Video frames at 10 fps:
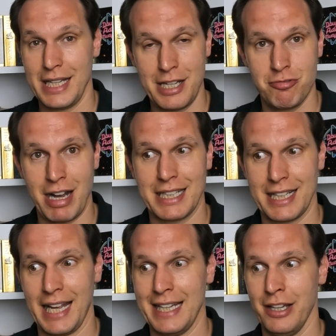
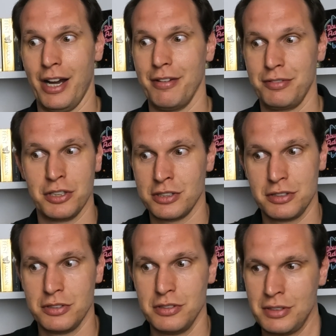eradicate life, because
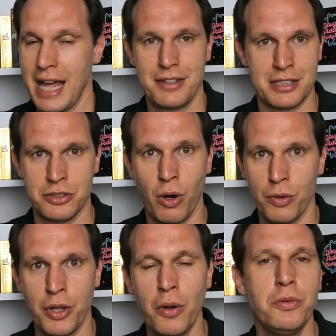death is
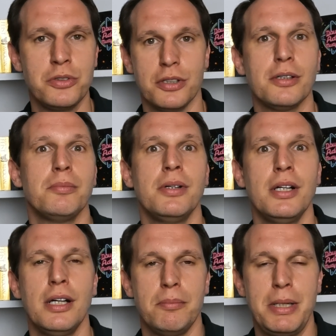not known to them.
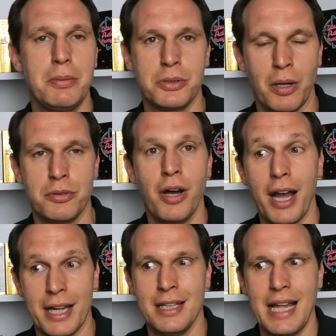People don't
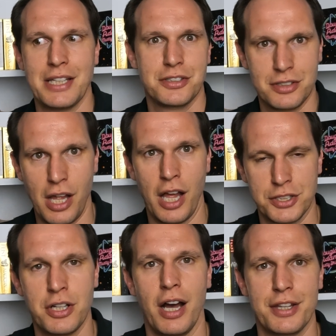die unless a
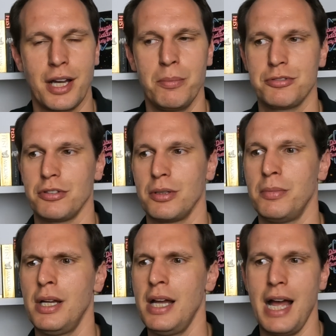scythe comes for
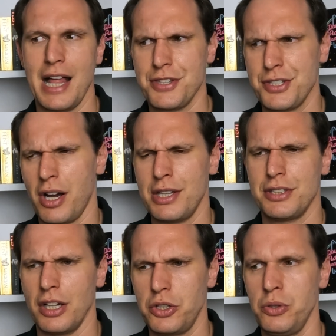them, and
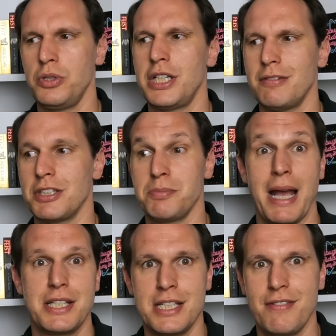scythes are hugely
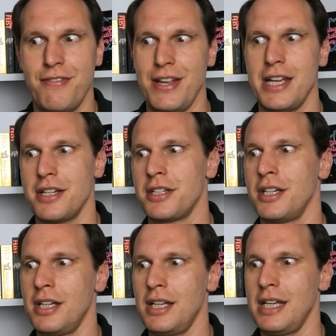respected, feared
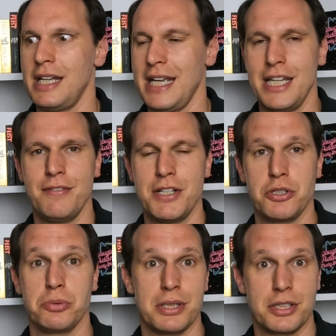
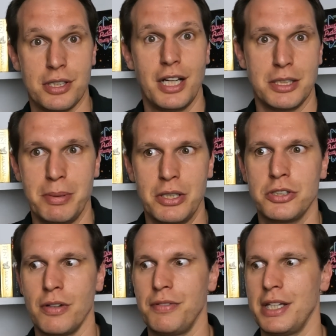individuals in society
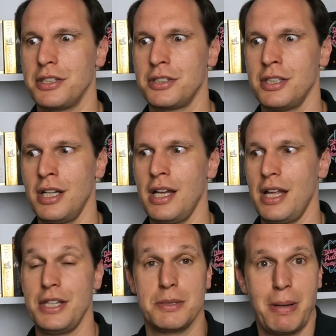because of this
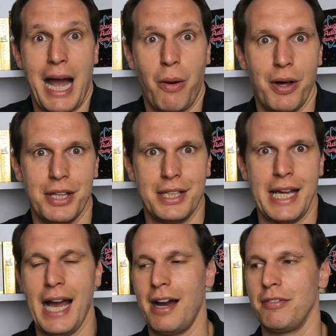power that
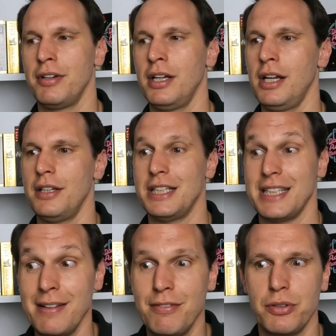they have,
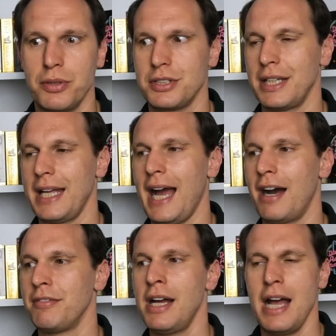this influence that they
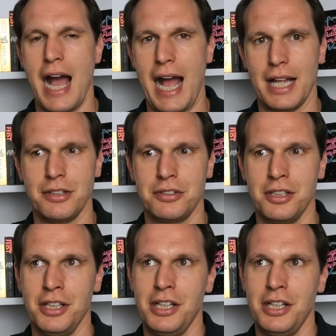have. And